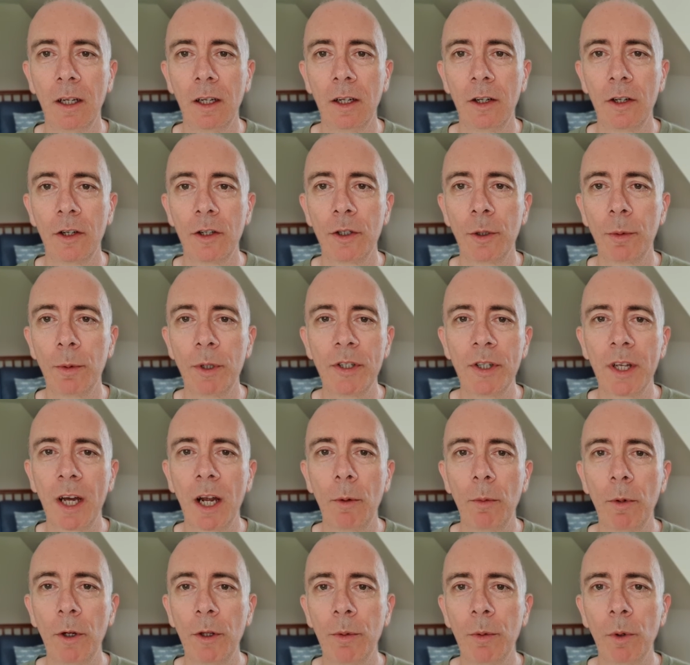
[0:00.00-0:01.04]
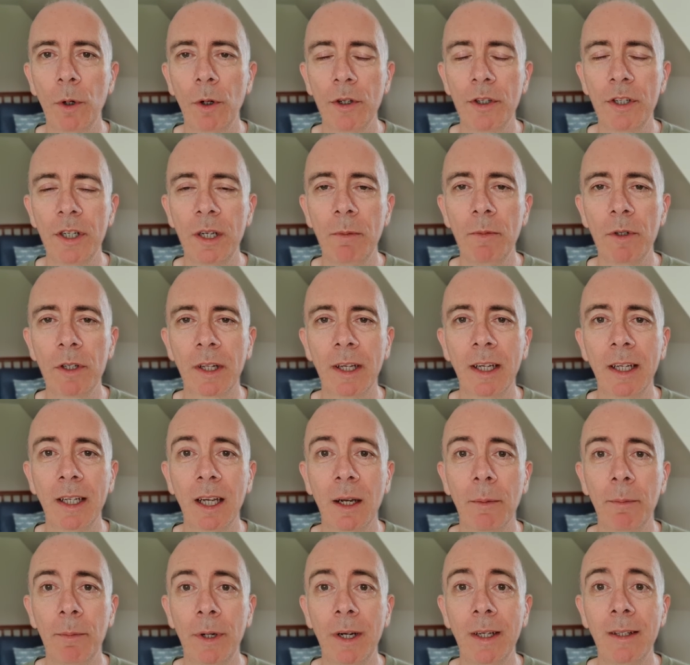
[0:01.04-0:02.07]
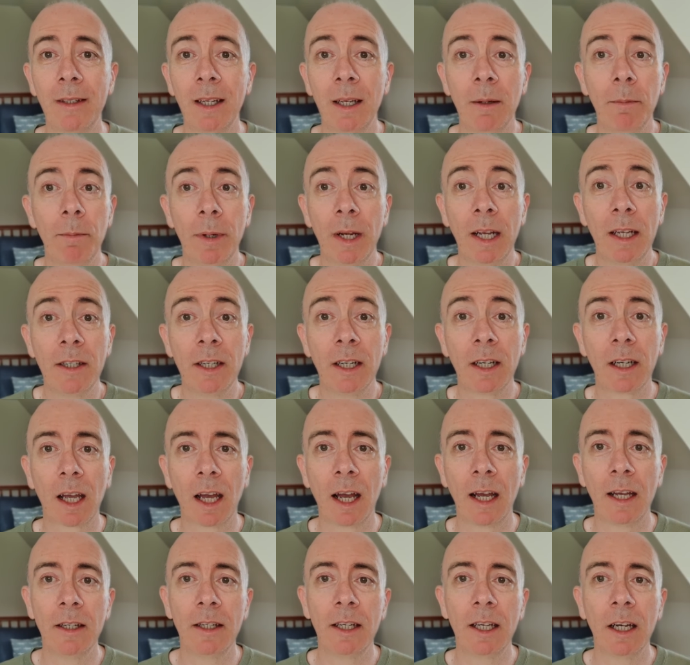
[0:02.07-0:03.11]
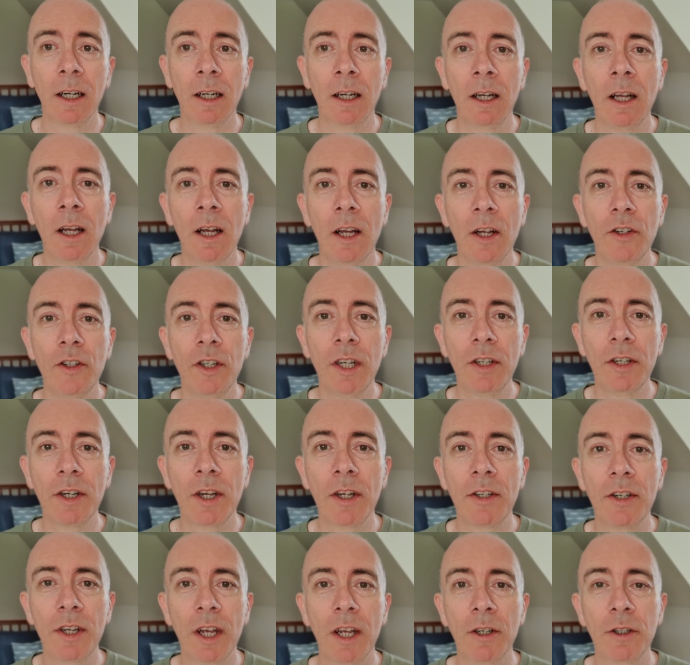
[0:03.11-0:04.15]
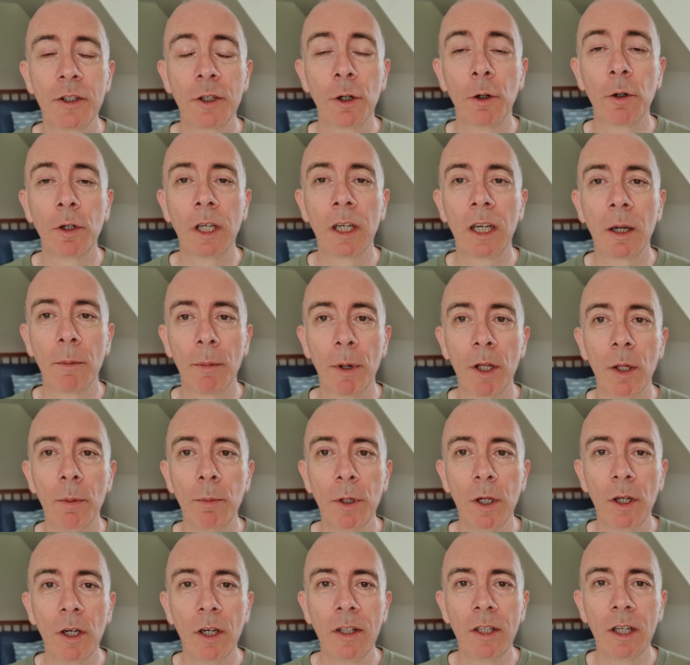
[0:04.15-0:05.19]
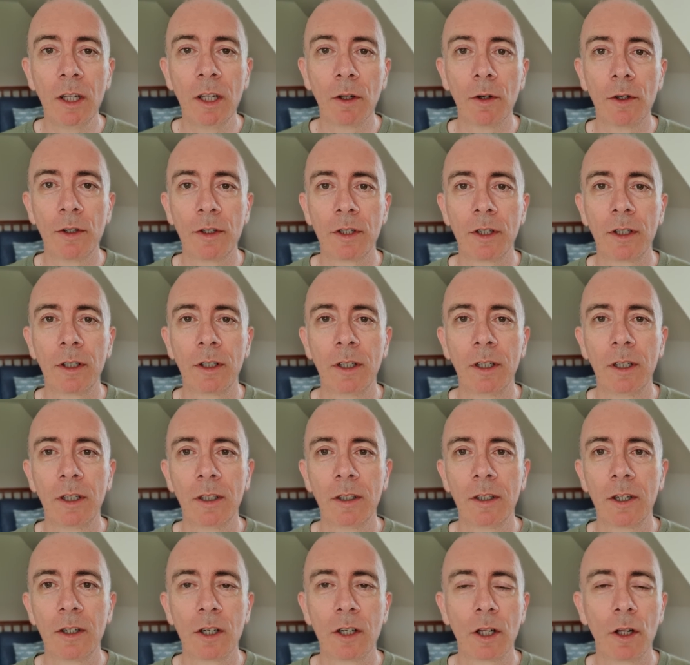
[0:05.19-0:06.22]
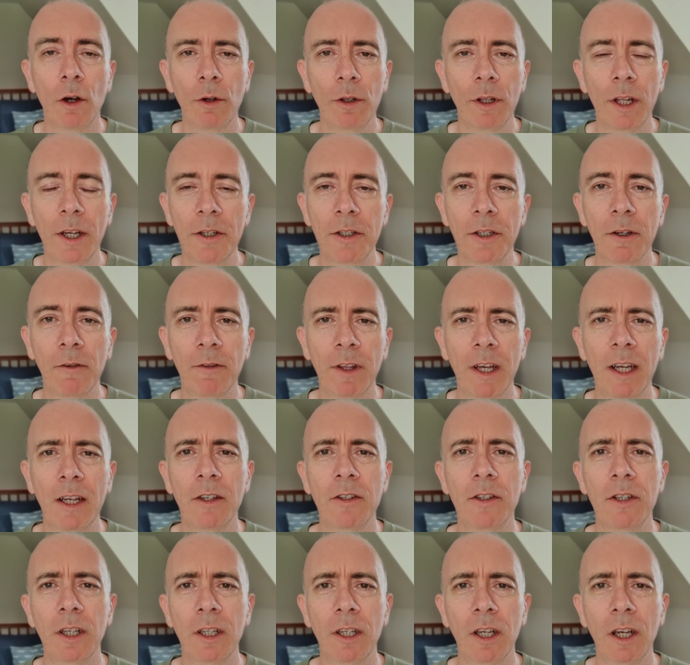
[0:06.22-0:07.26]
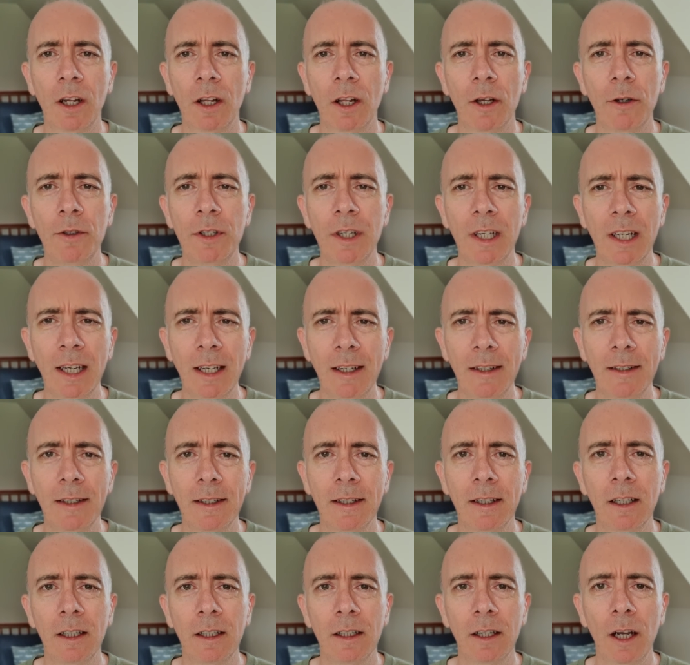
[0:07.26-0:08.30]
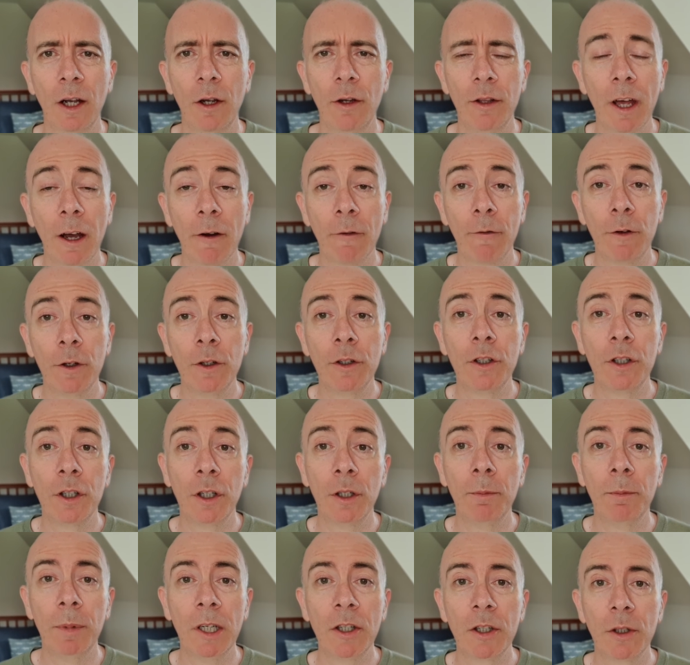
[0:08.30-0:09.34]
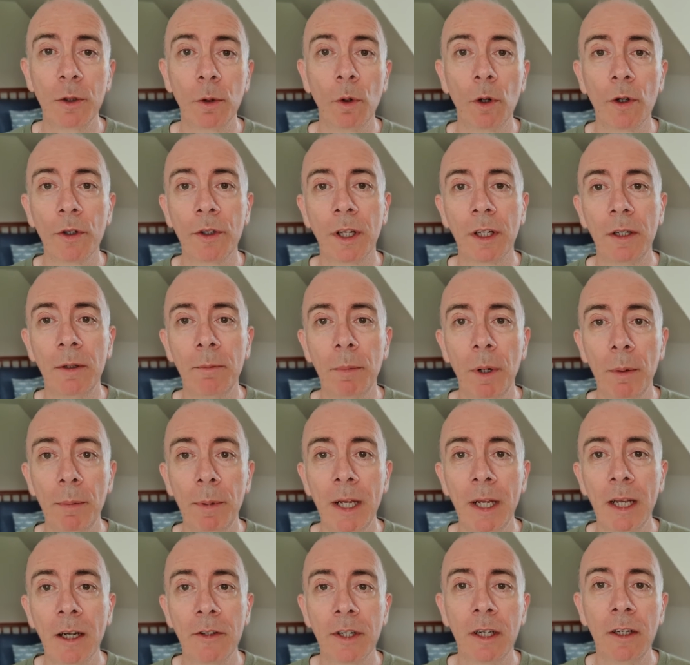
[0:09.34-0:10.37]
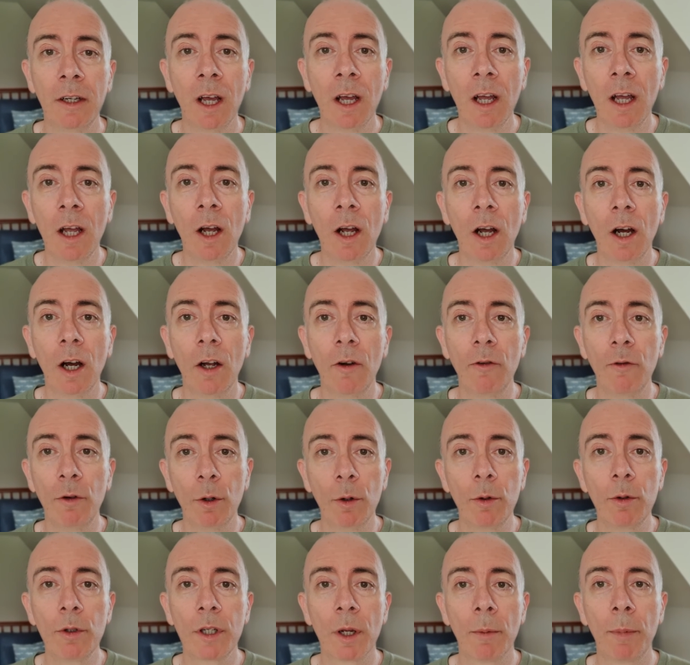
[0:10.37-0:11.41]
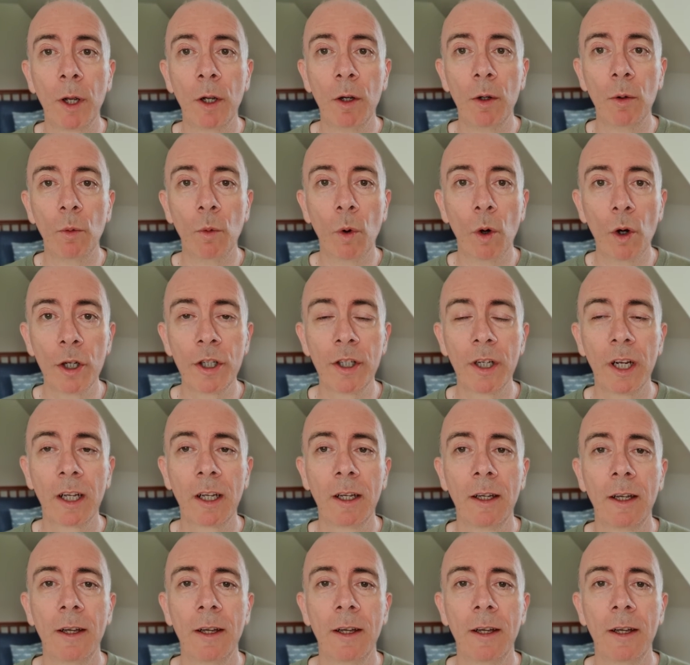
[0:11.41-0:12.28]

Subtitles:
So we start with what seems like a pretty basic idea. Jesus is talking about the purity laws. There's a long list of things that you're allowed to eat, how that food should be stored and prepared, and rules about washing.